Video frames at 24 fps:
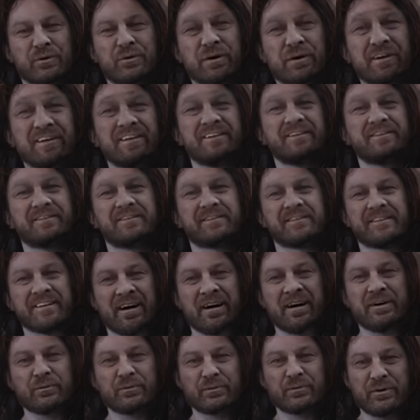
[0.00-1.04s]
he's
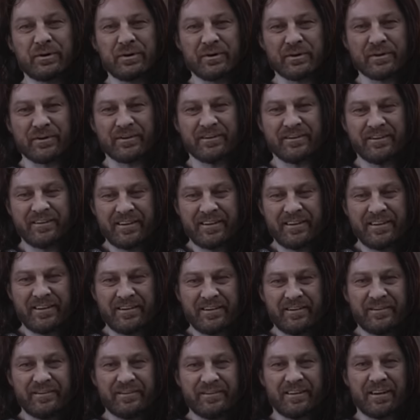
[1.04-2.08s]
Sauron.
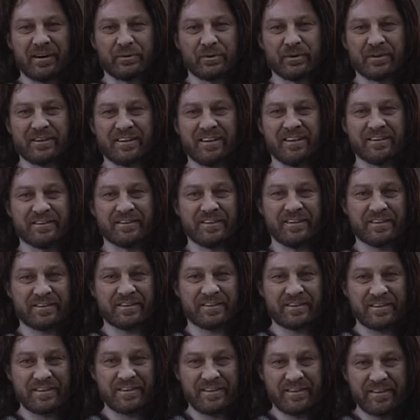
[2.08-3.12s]
Now I get
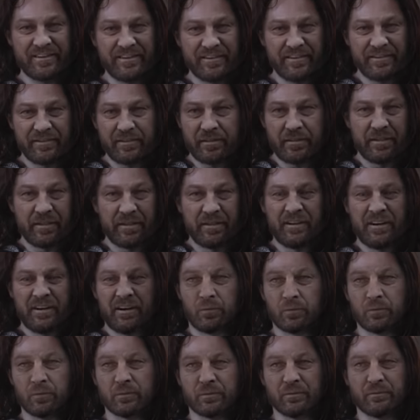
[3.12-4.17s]
it.
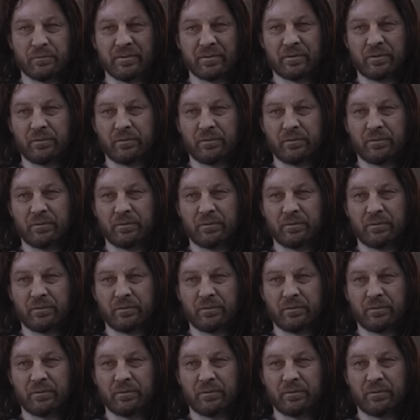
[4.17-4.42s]
Wouldn't have had the